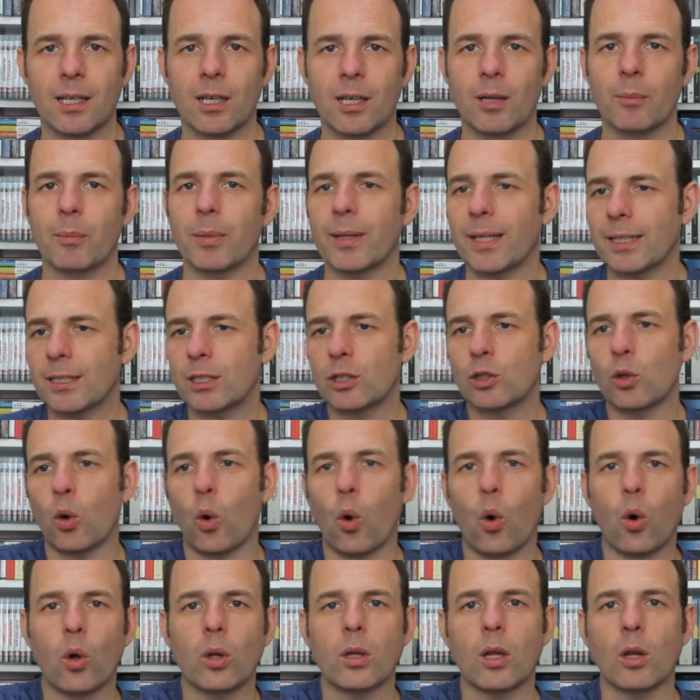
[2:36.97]
But this is
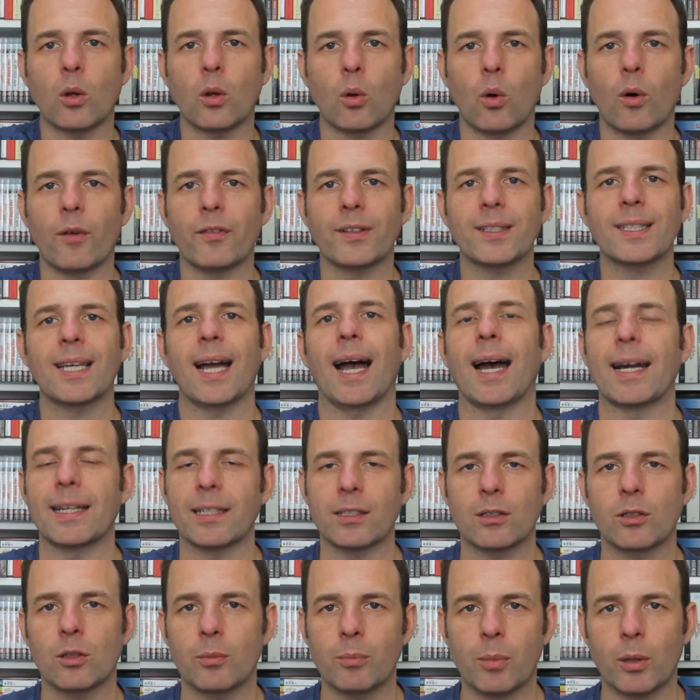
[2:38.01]
all a lot of
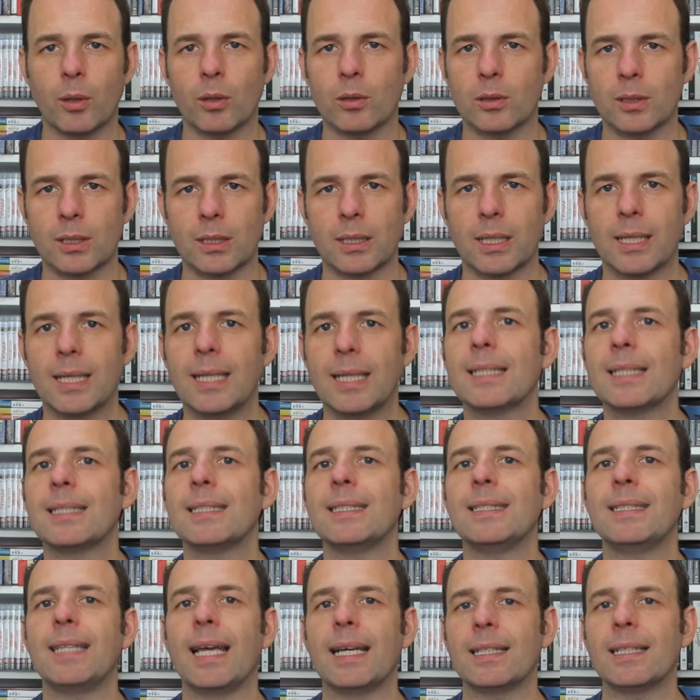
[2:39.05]
character building,
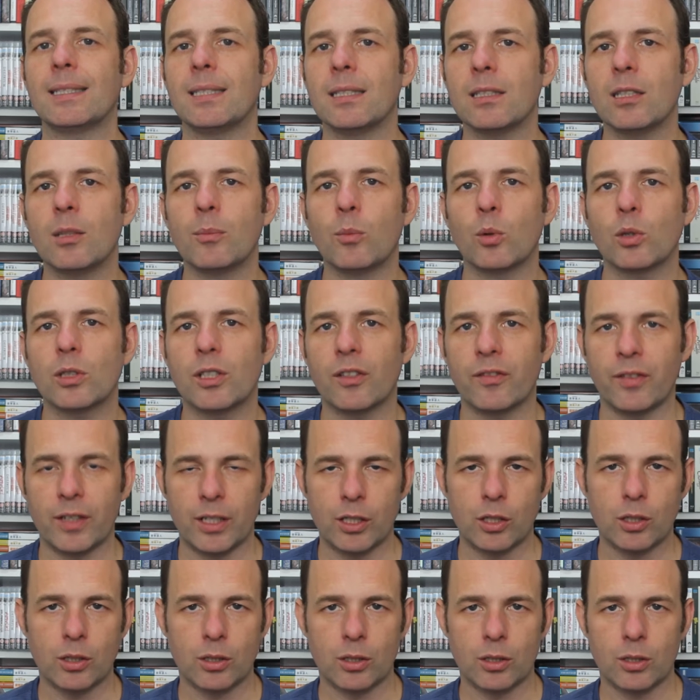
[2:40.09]
getting the
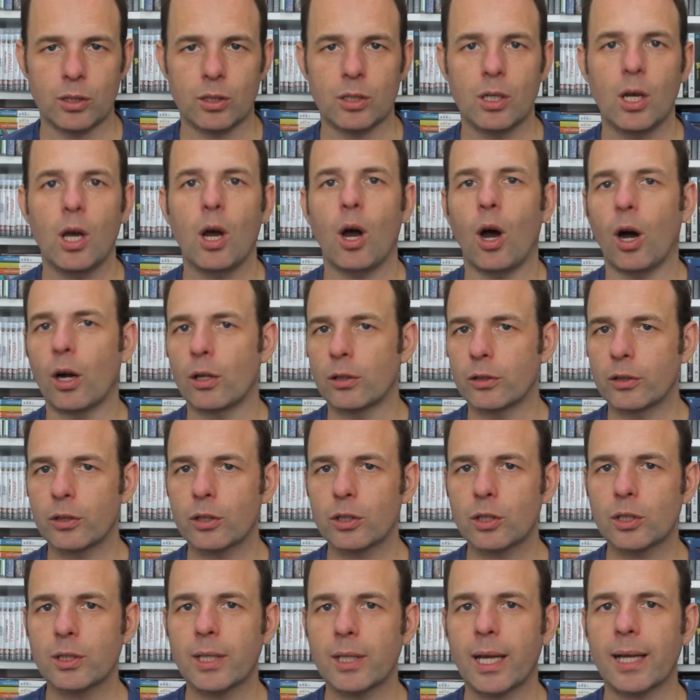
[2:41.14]
motivations,
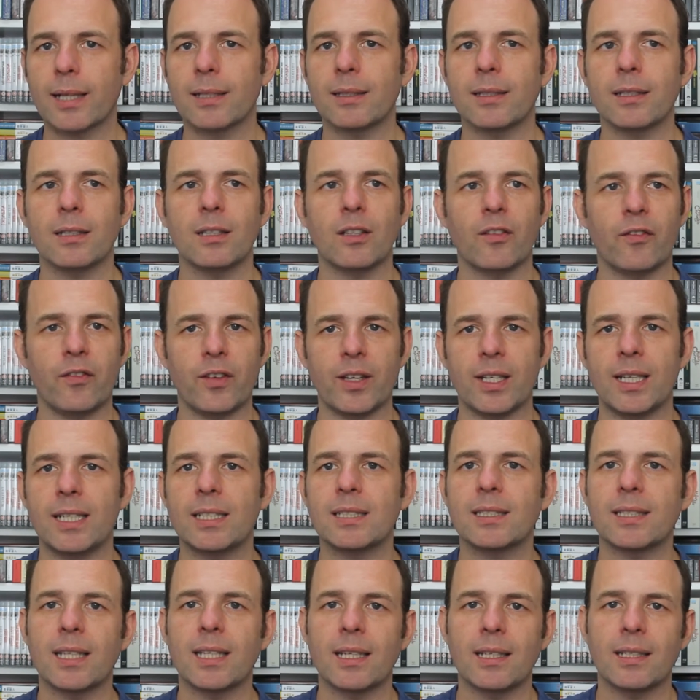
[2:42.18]
understanding the various
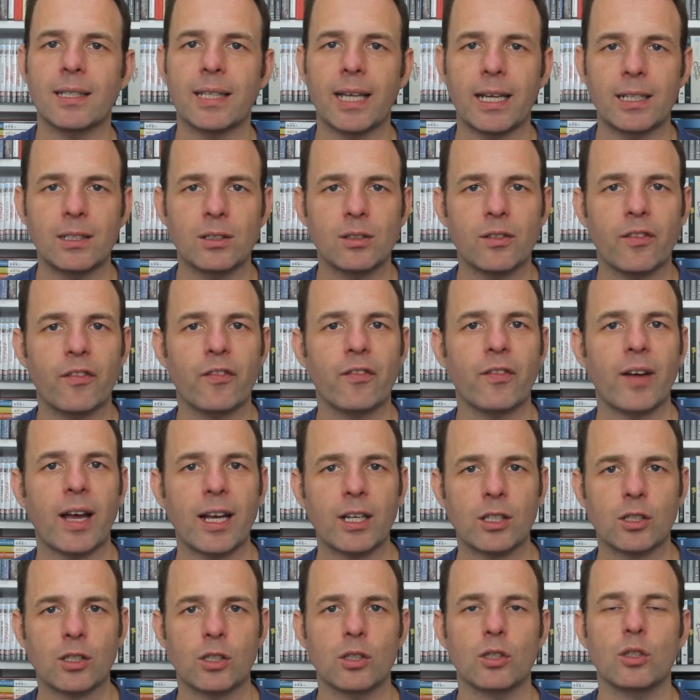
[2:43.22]
kinds of
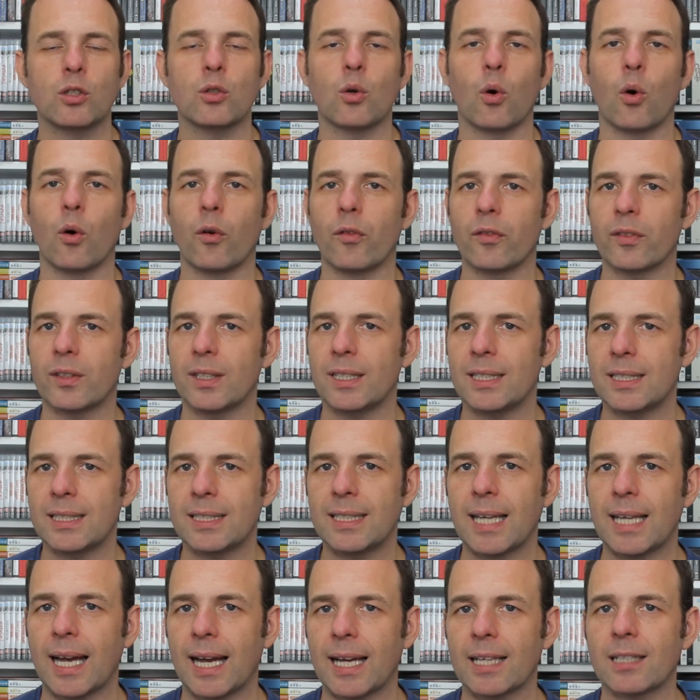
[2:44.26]
factions of these
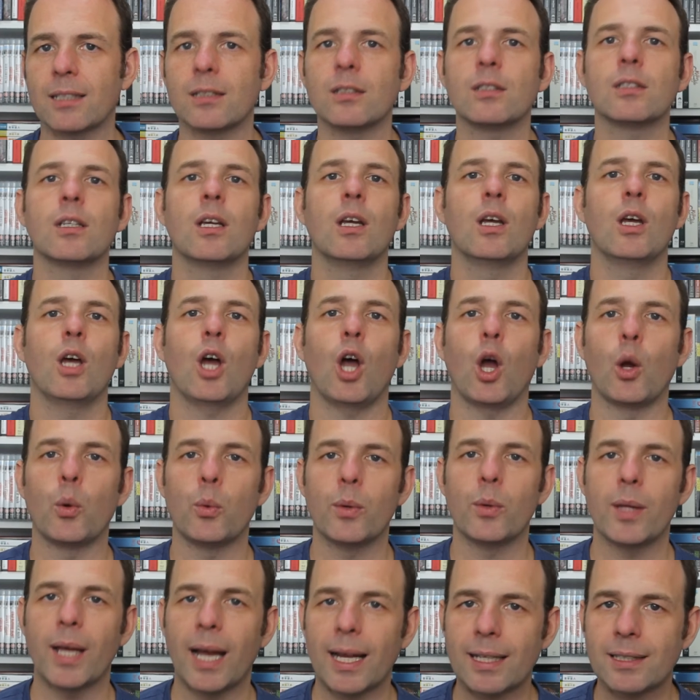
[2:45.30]
gangs, how
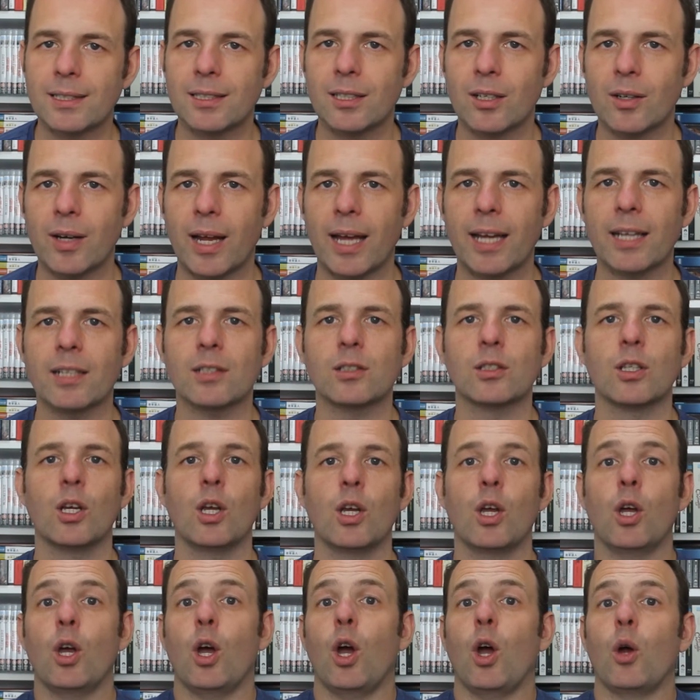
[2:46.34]
they interact,
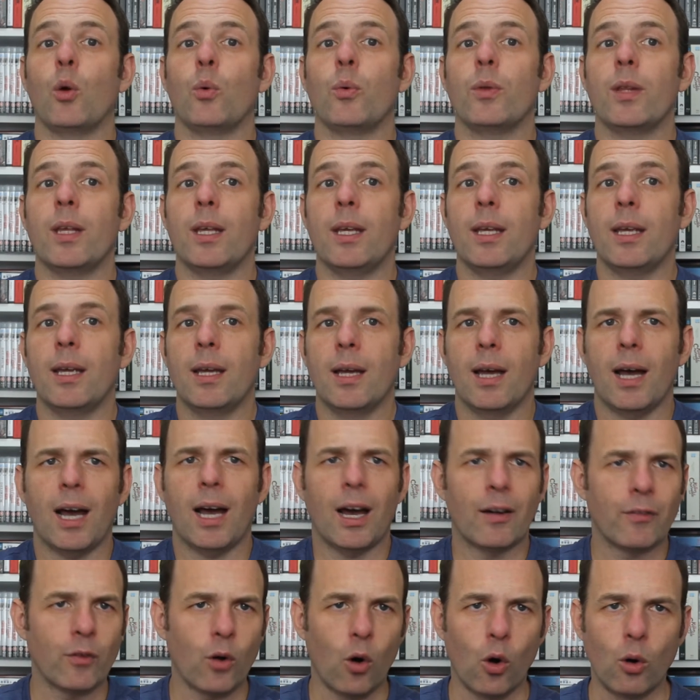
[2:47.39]
how they
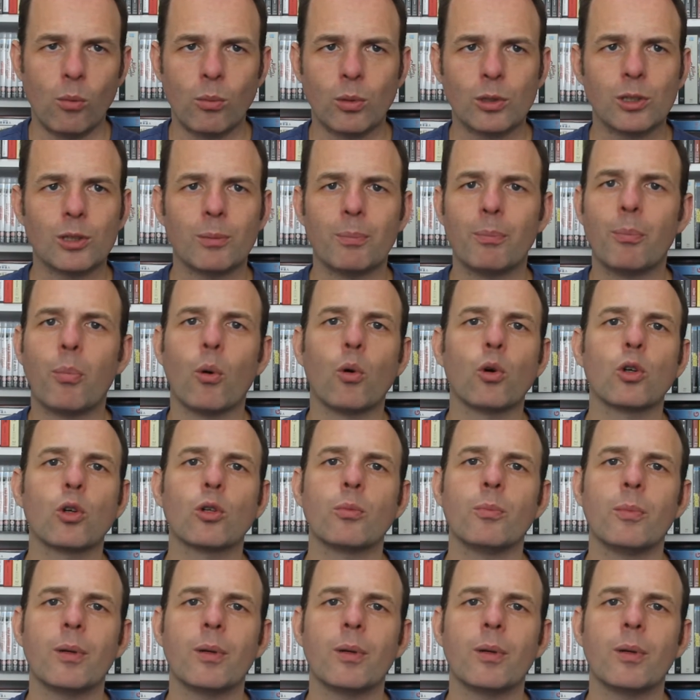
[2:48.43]
have almost board